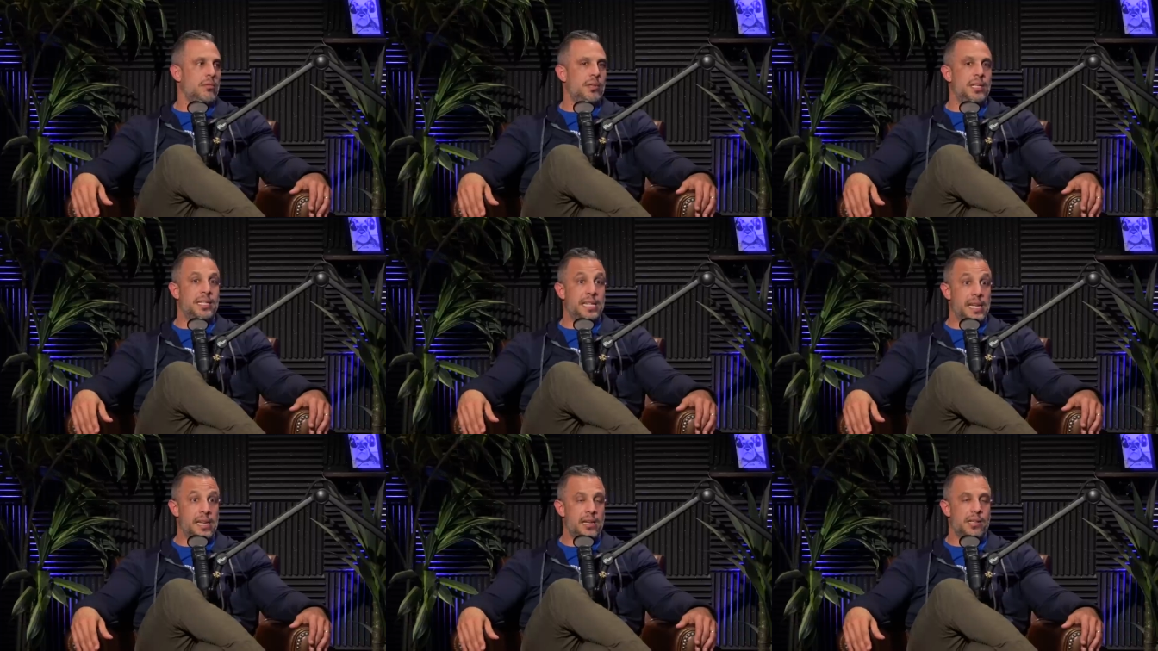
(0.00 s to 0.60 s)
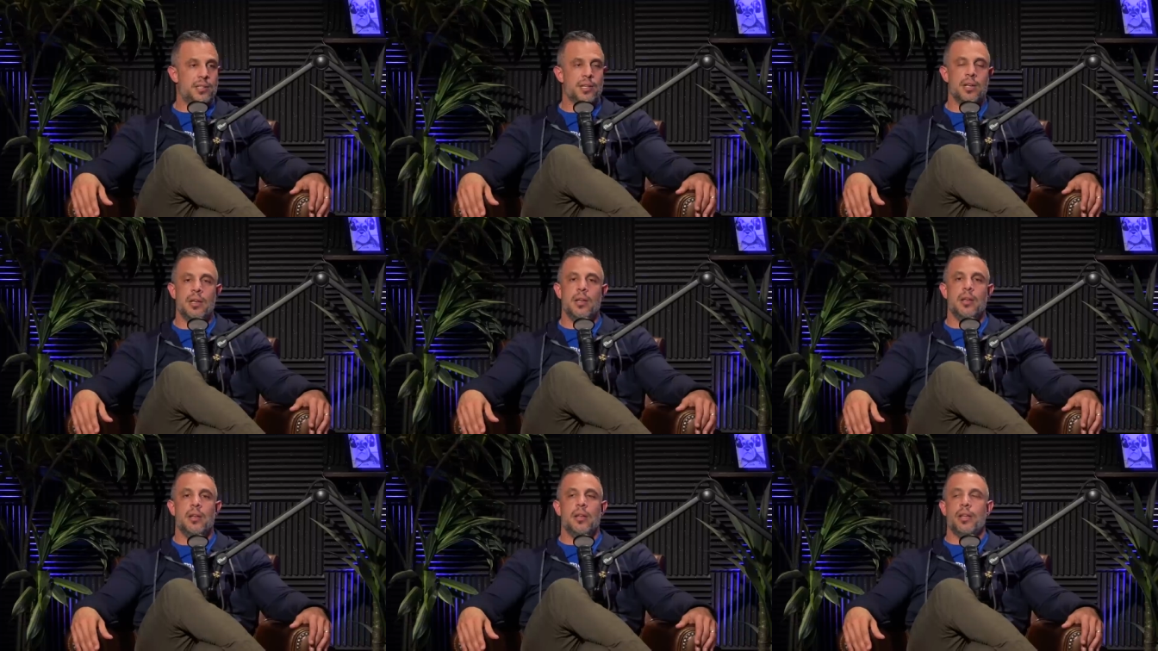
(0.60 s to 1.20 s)
disease,
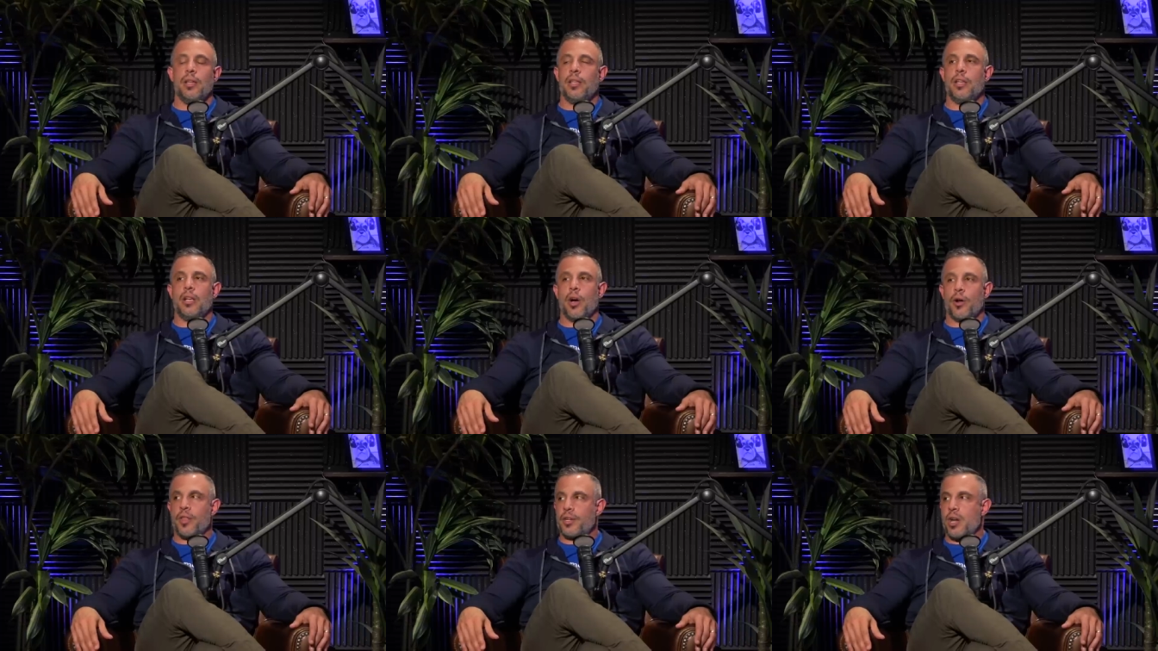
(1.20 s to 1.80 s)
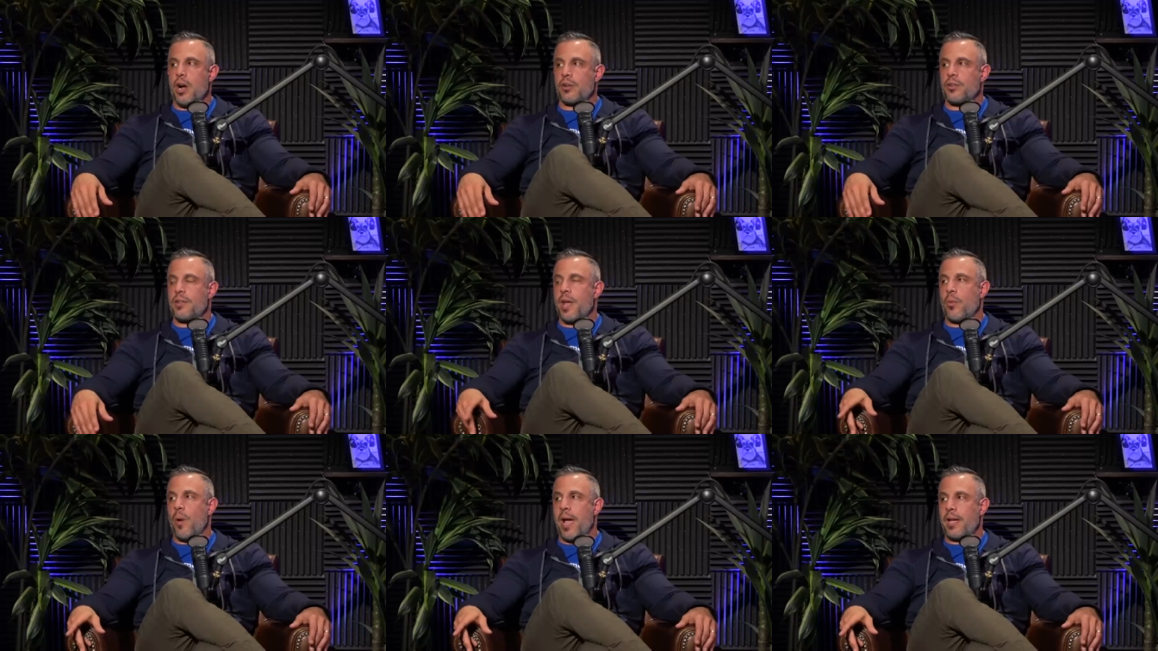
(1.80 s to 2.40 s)
you go to the doctor,
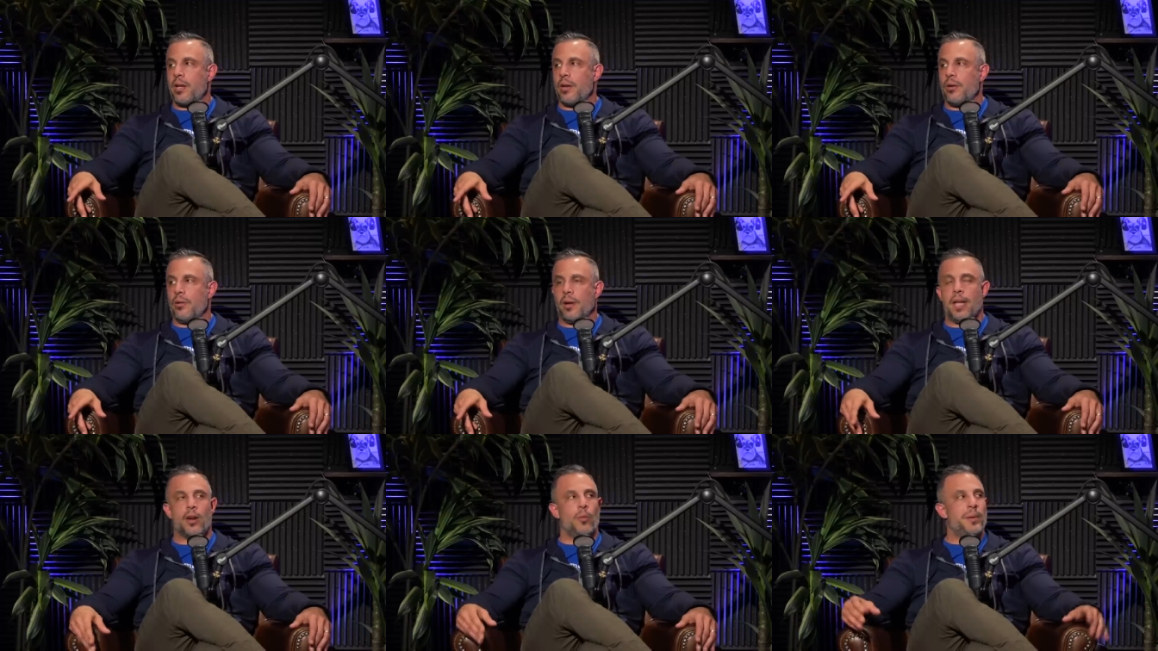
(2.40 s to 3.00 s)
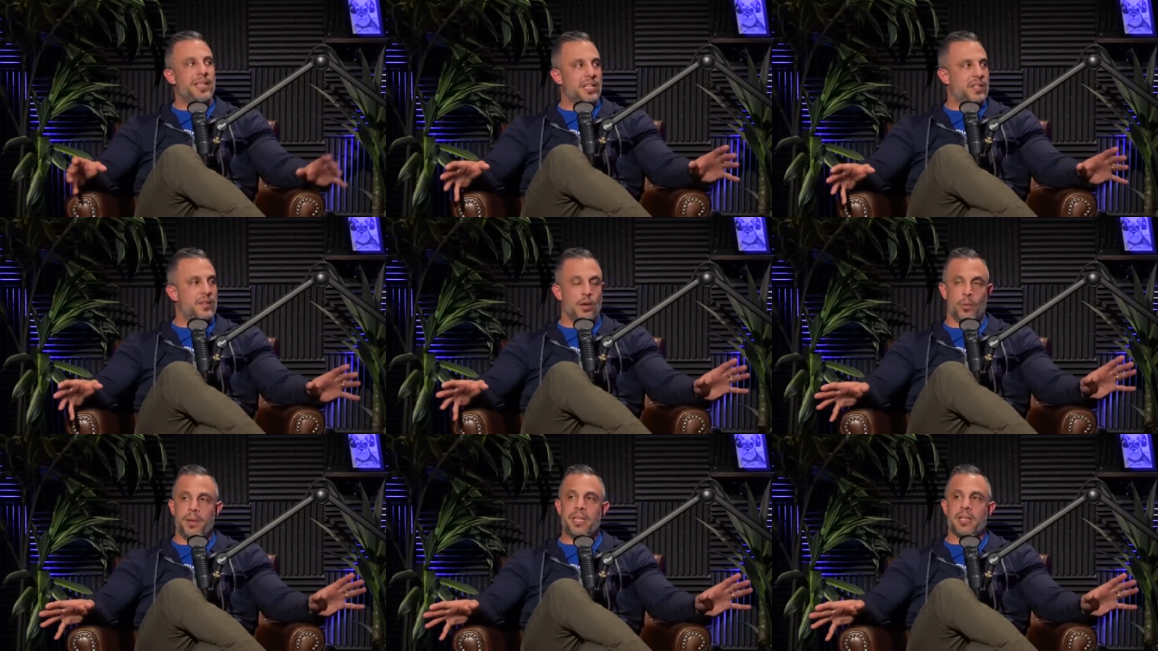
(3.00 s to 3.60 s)
they weigh you. It'll be this,
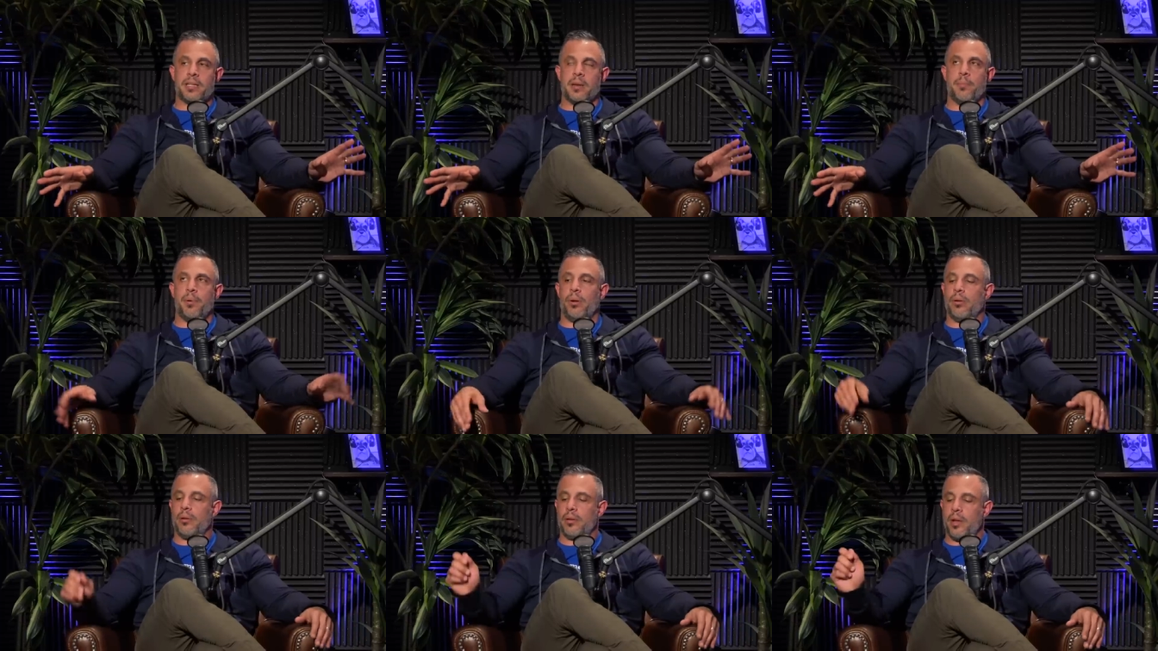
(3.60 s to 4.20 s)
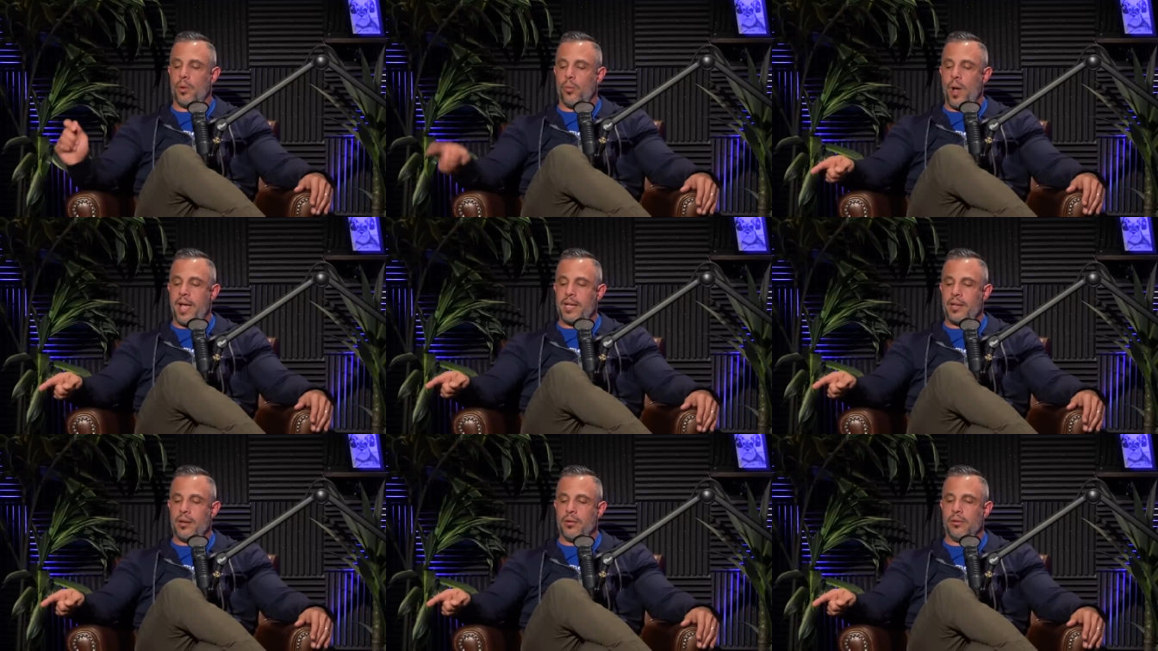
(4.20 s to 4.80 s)
it'll be this simple. They'll weigh
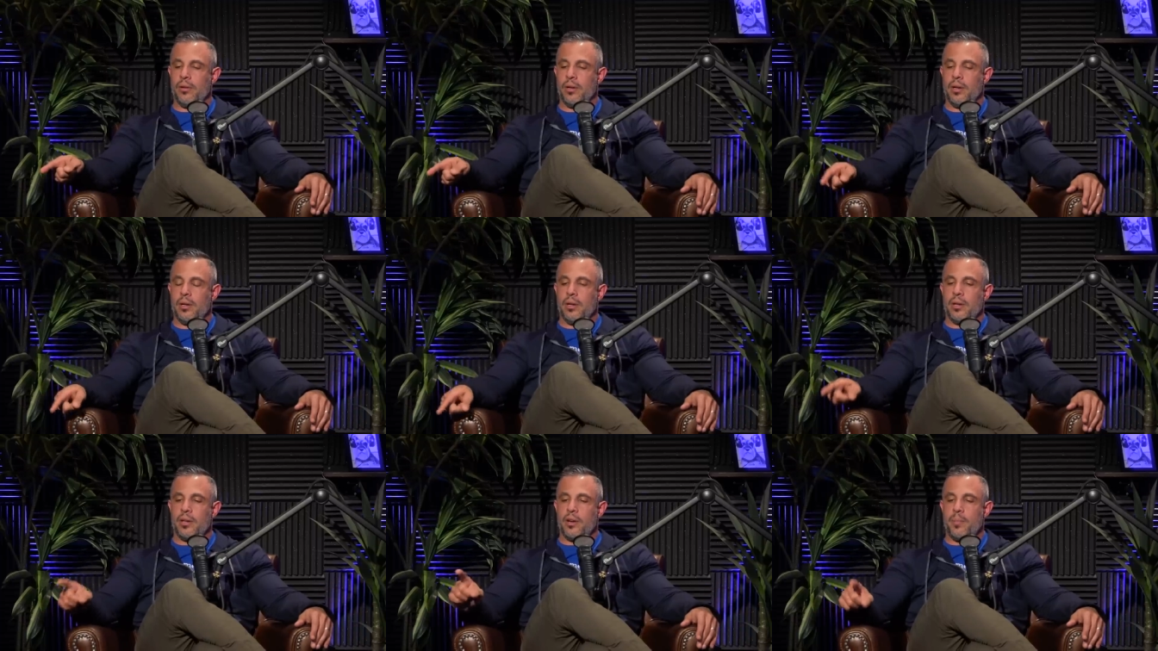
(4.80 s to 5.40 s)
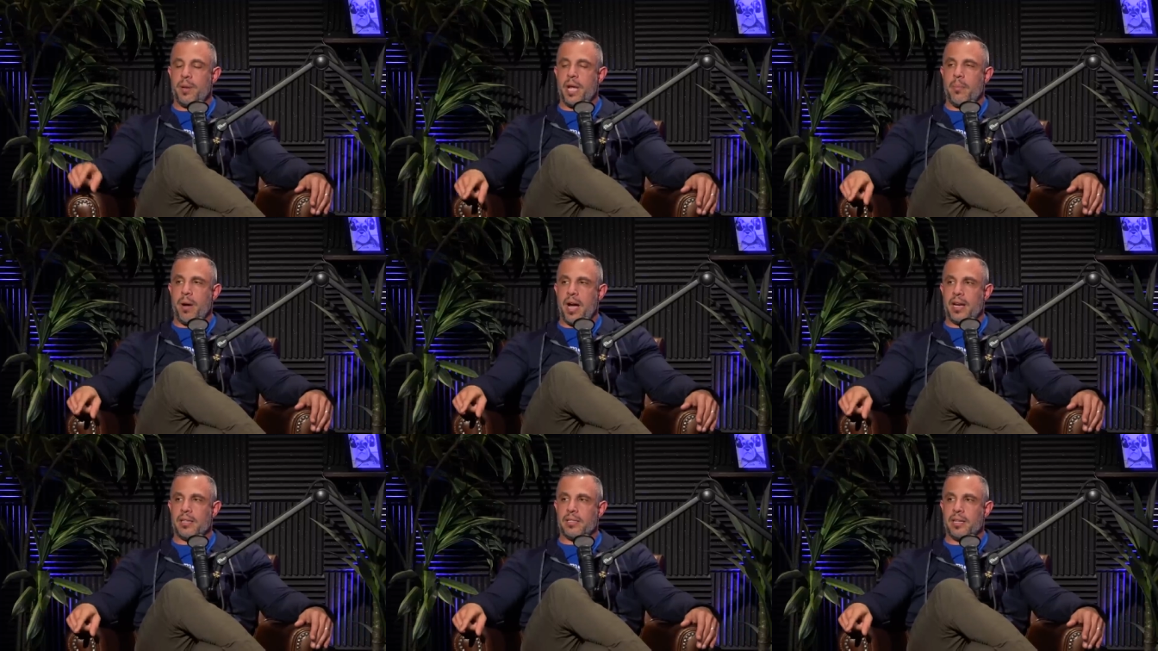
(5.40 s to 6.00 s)
you, your B M
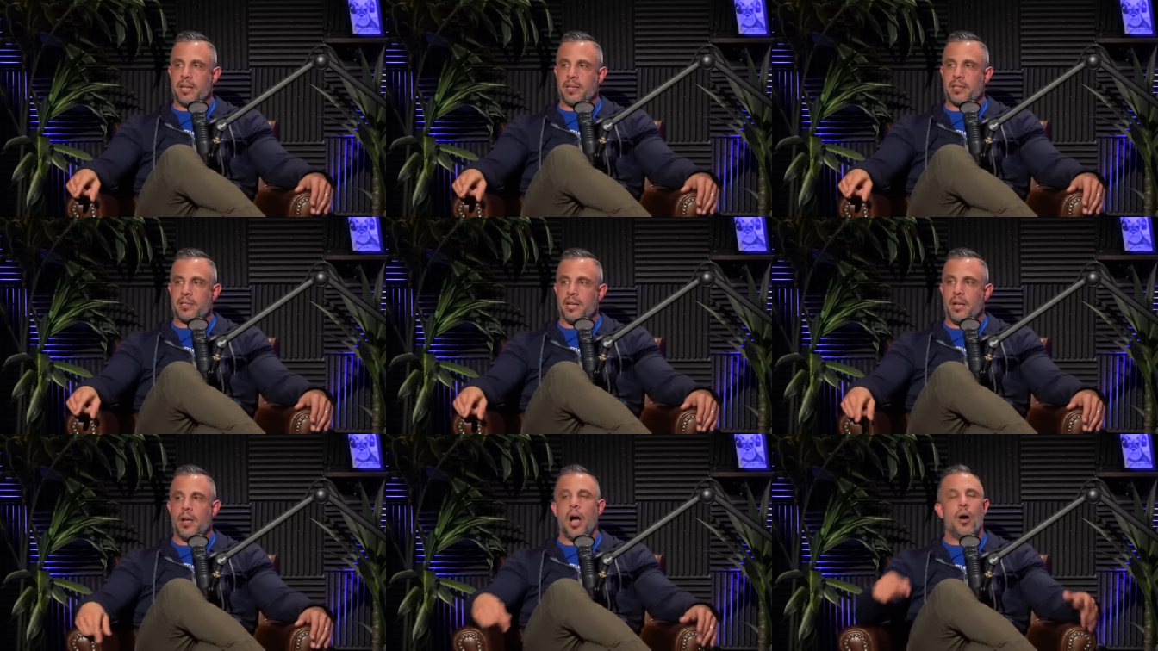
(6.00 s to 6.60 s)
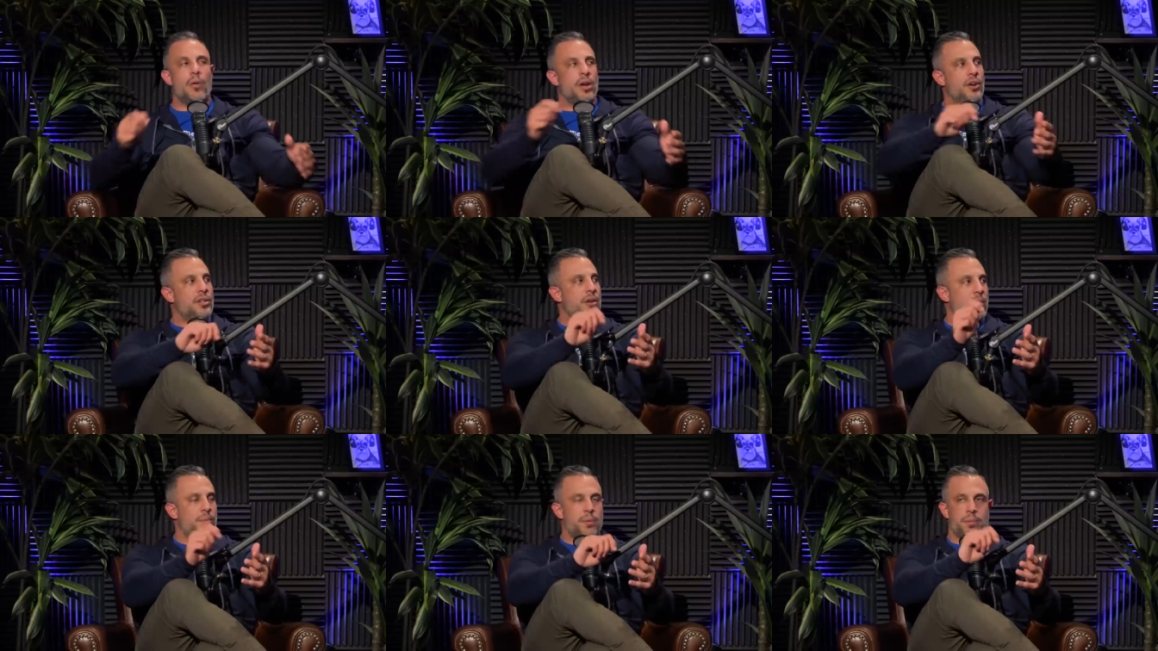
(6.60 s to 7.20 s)
I is this. Oh, here's
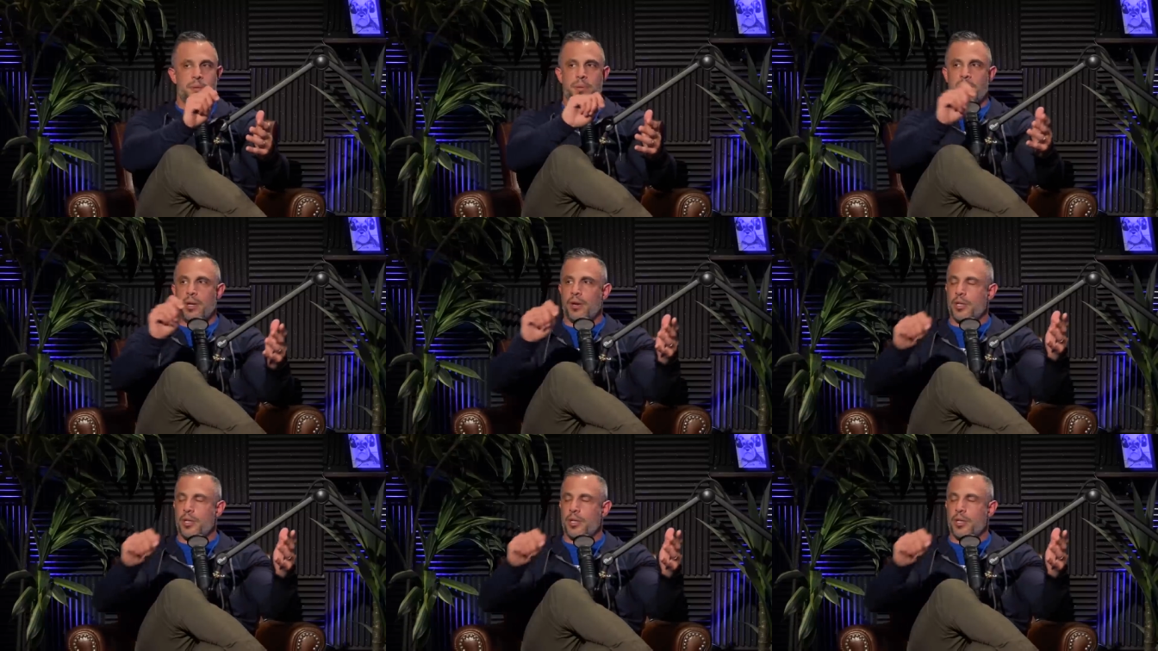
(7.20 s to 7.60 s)
your, here's here's